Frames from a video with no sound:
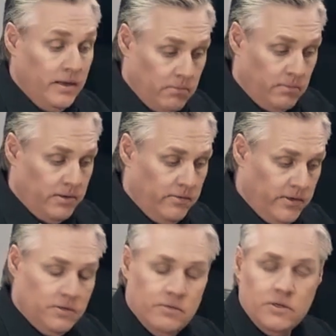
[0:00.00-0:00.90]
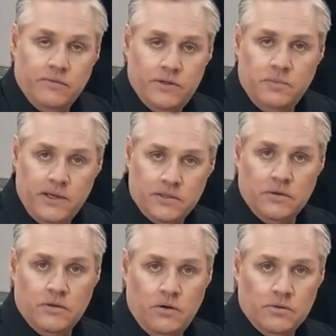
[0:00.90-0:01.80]
Remember, DaVinci Resolve is based
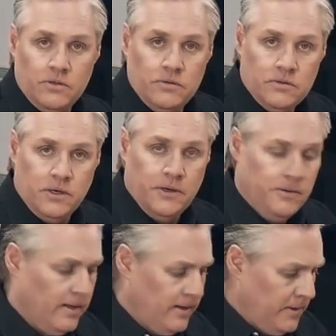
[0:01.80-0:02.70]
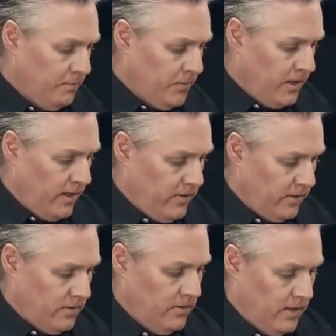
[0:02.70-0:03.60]
on cultures. So, you've
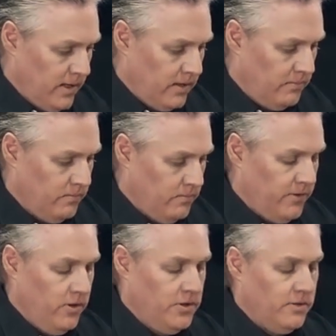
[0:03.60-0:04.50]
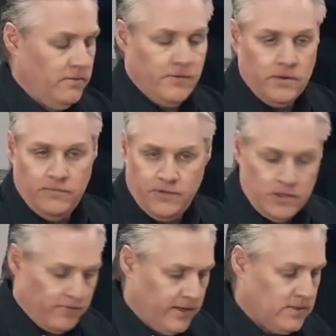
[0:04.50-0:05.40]
got Fusion for
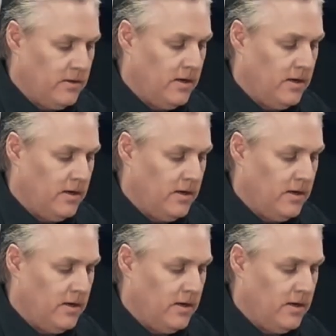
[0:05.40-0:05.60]
visual effects